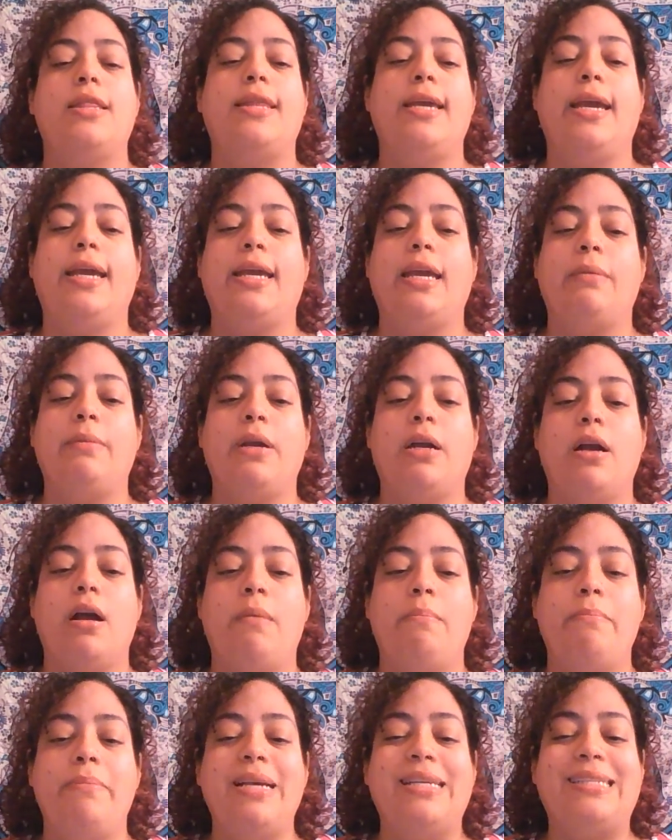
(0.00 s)
They can
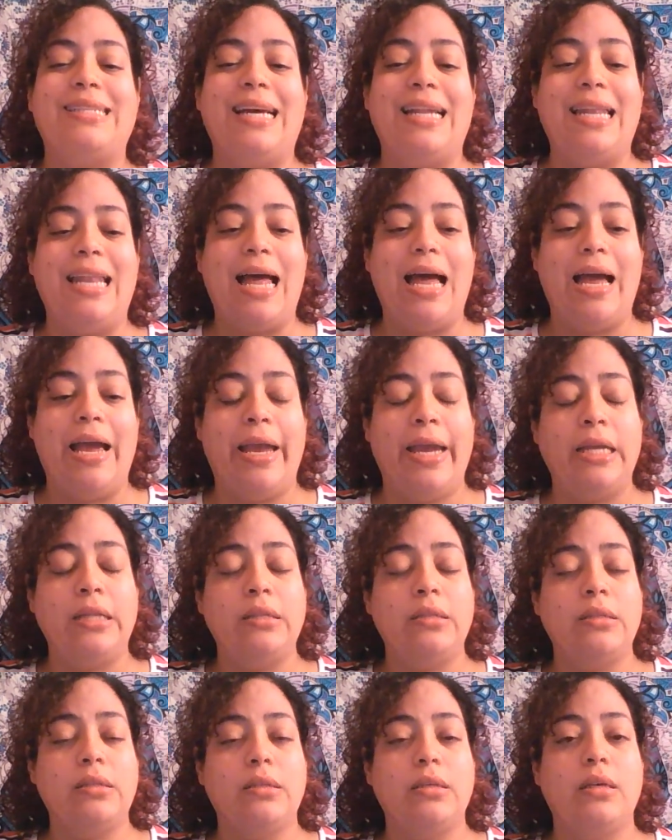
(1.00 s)
become
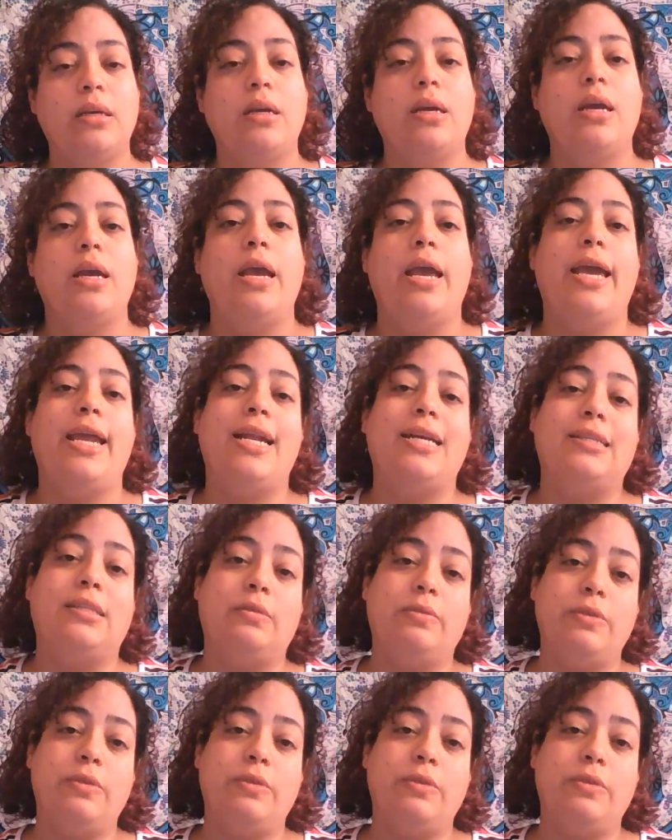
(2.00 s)
misaligned, and as